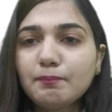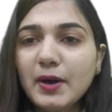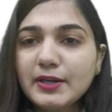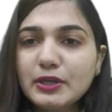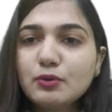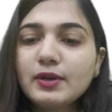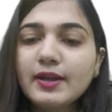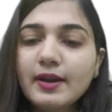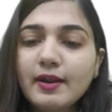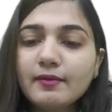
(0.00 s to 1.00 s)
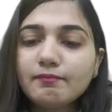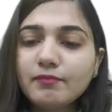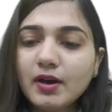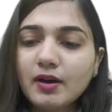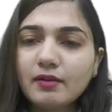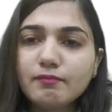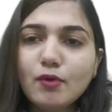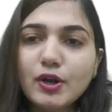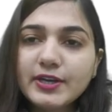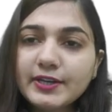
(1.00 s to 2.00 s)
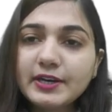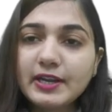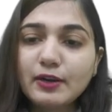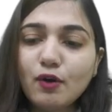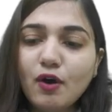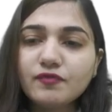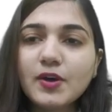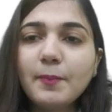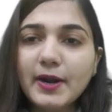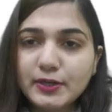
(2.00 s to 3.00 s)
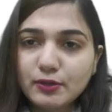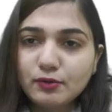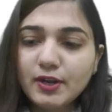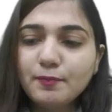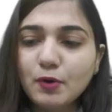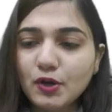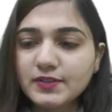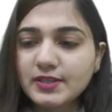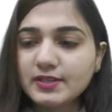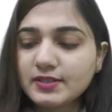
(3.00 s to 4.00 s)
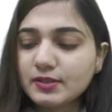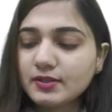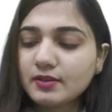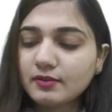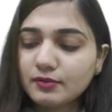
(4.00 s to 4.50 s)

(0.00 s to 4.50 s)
particular monitoring of the particular process.